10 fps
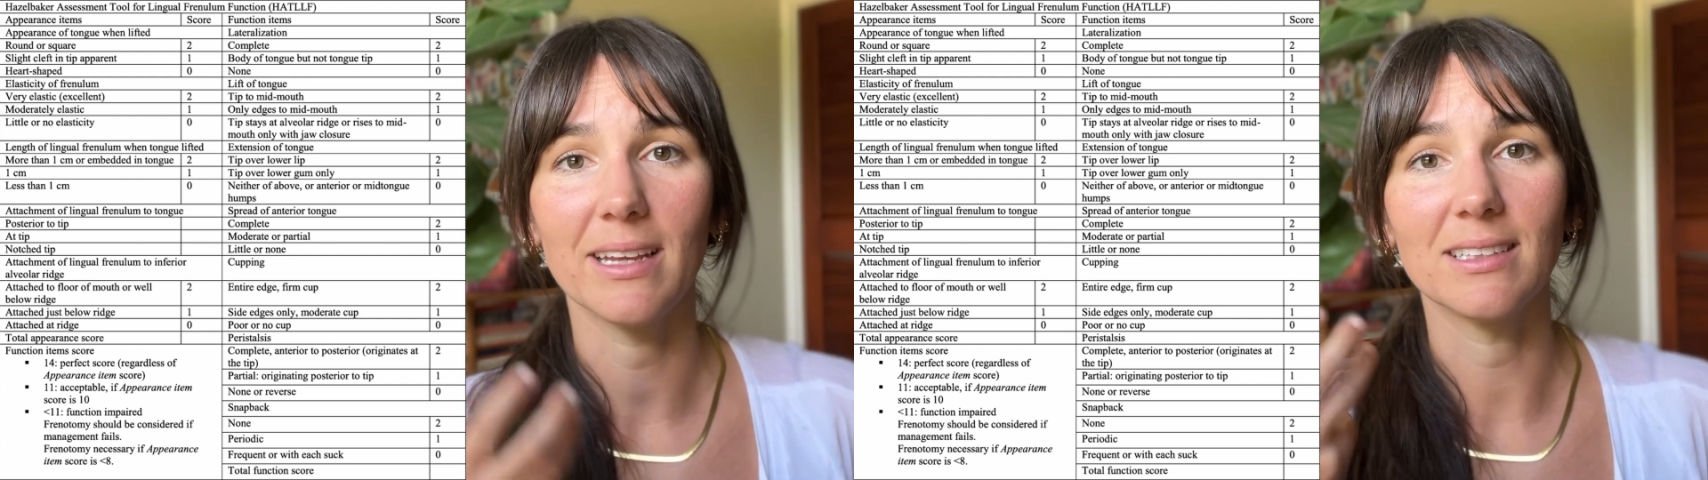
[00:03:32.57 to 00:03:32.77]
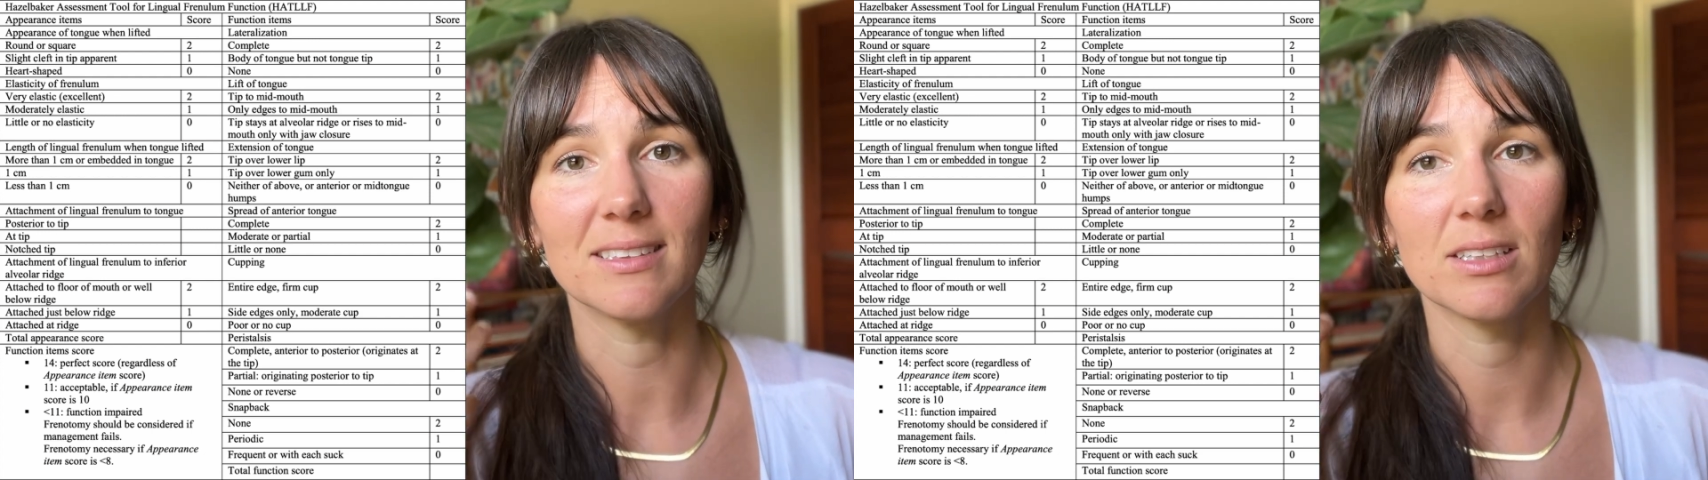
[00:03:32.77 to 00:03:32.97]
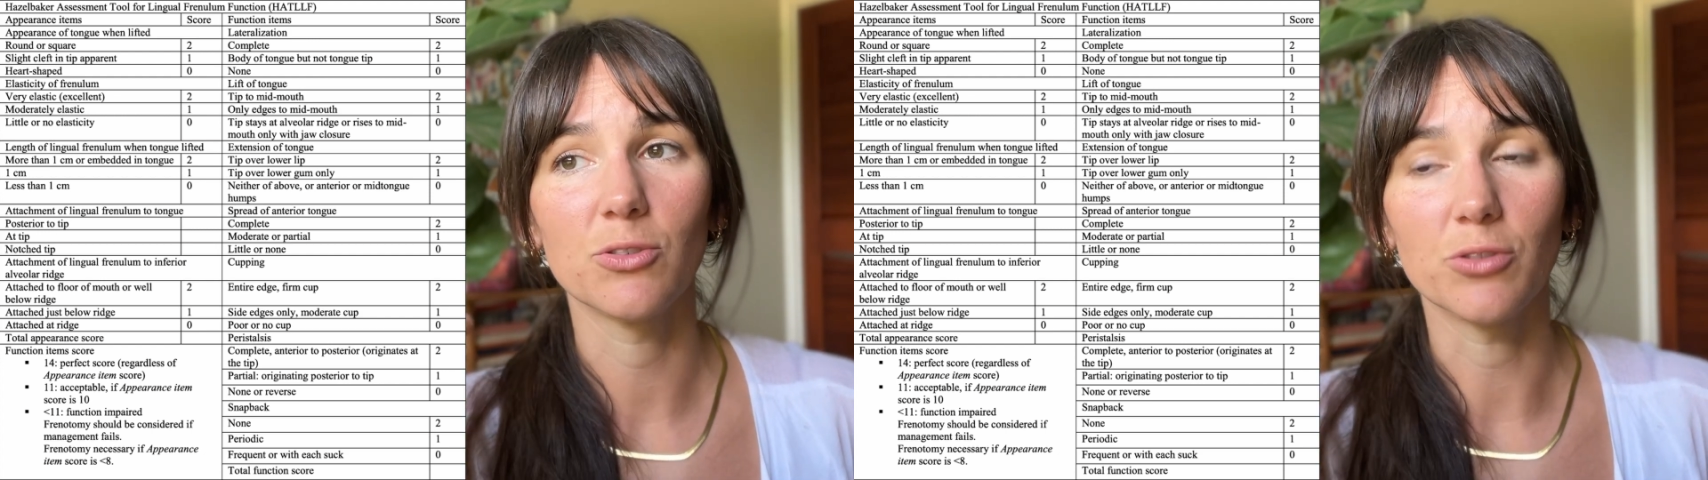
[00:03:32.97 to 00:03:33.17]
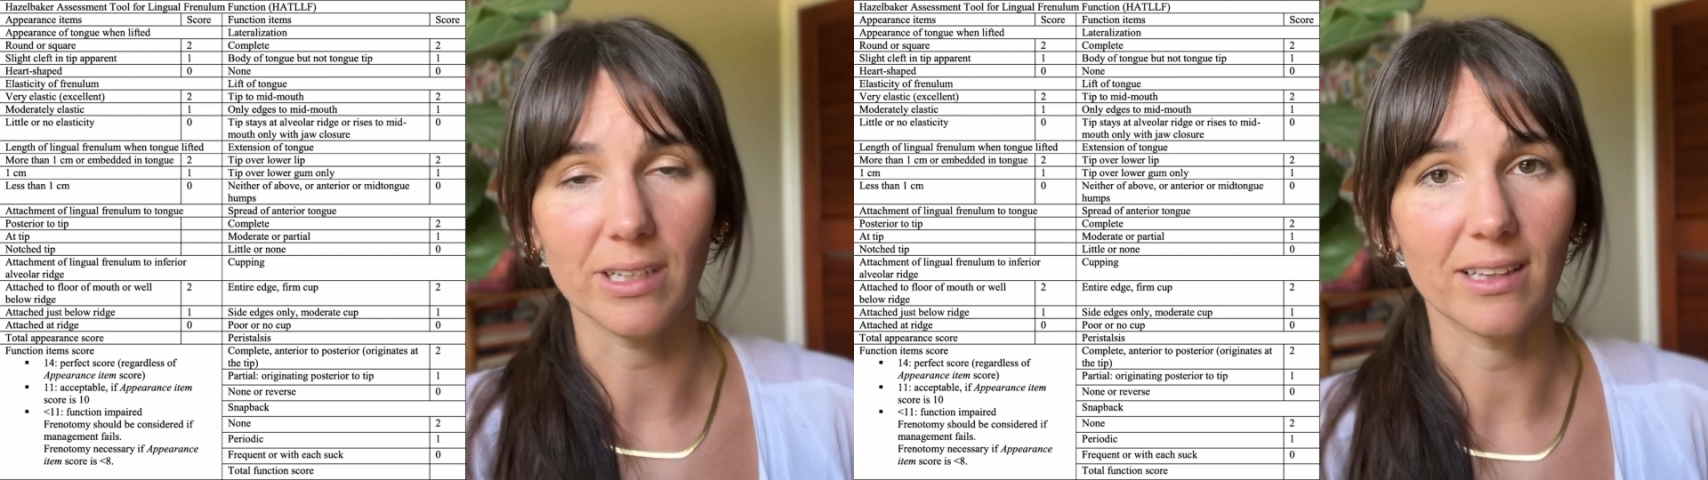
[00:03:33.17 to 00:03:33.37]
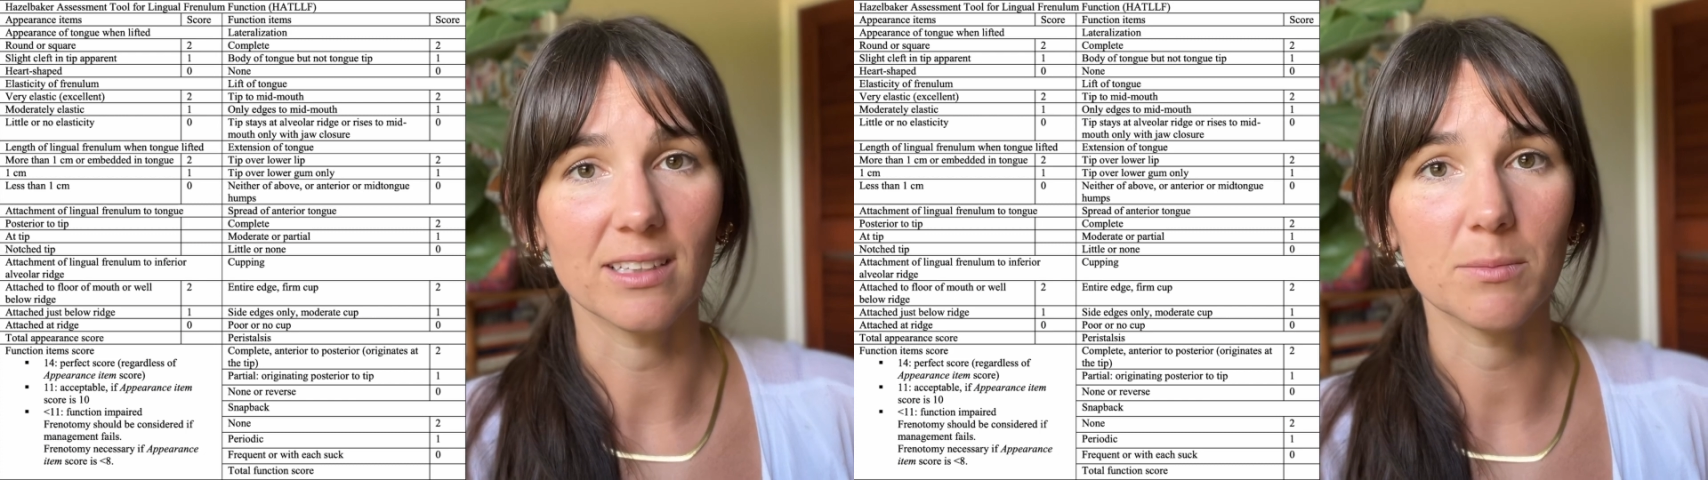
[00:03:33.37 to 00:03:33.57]
is
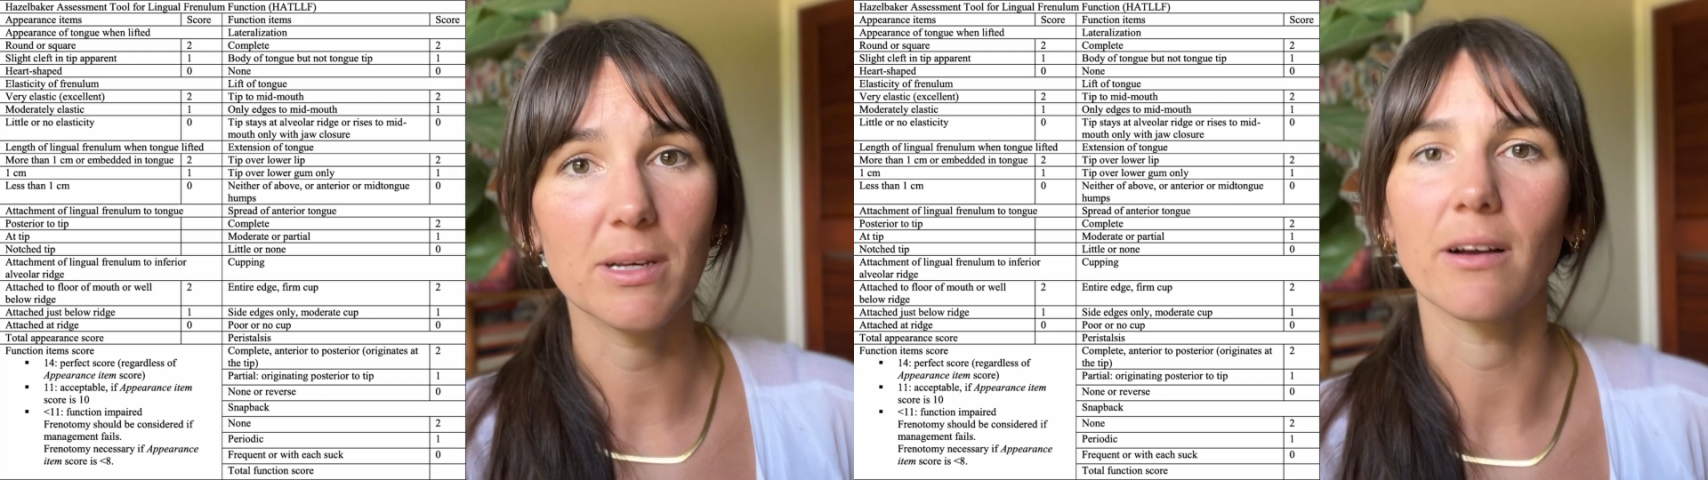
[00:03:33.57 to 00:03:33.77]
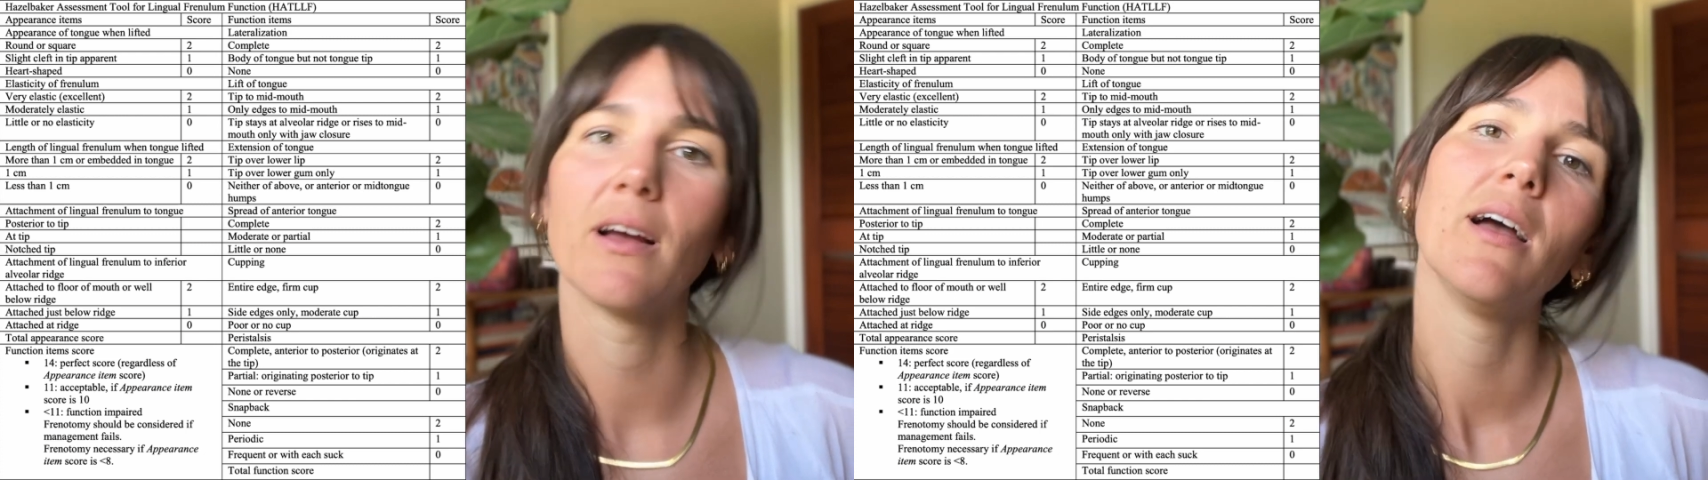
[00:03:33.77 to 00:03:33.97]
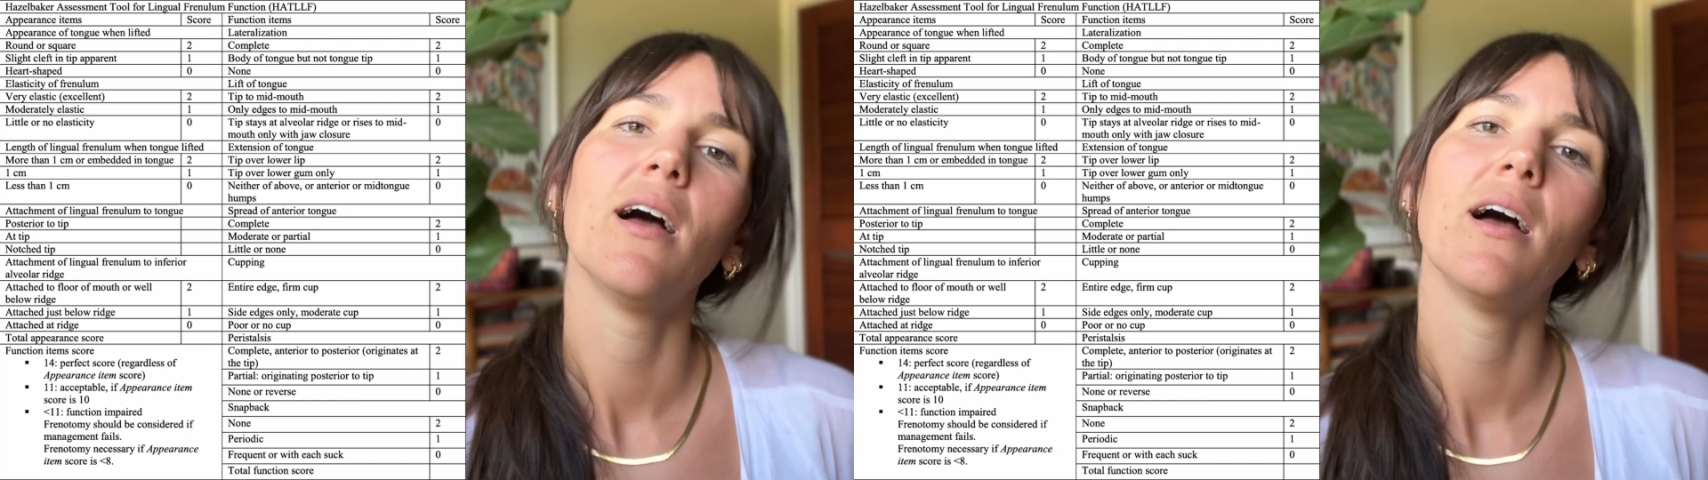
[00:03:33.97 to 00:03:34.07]
drinking this milk.